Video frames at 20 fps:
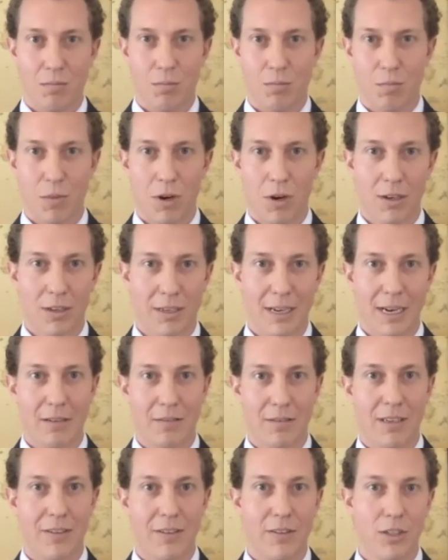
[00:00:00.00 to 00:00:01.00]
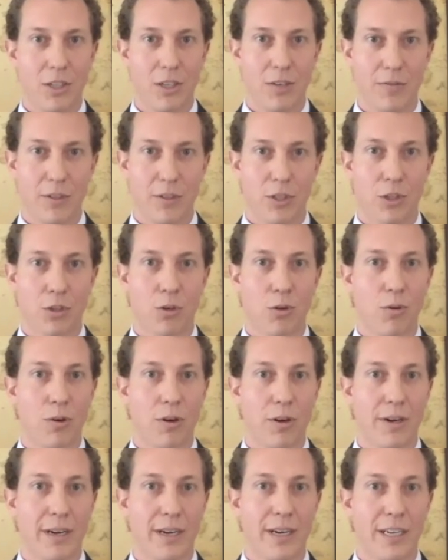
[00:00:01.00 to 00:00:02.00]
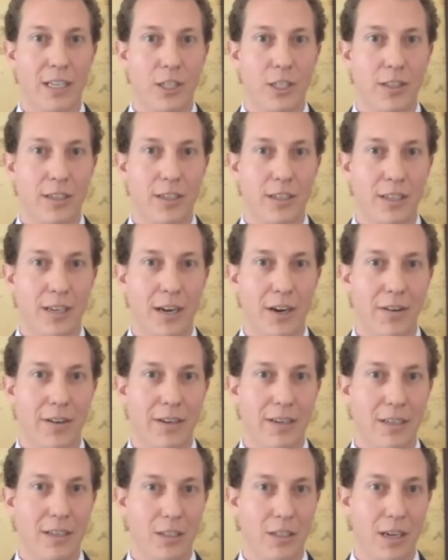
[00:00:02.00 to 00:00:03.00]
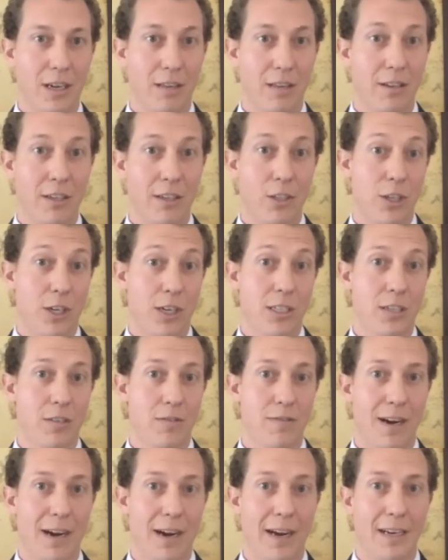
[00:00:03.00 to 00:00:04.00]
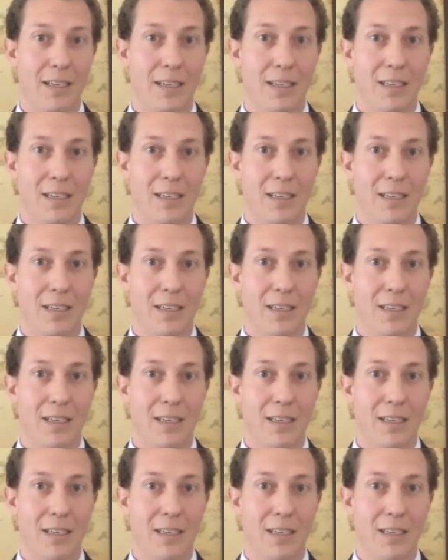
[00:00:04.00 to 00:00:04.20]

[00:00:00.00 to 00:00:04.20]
mark down, give yourself a score in each of these areas, and then justify it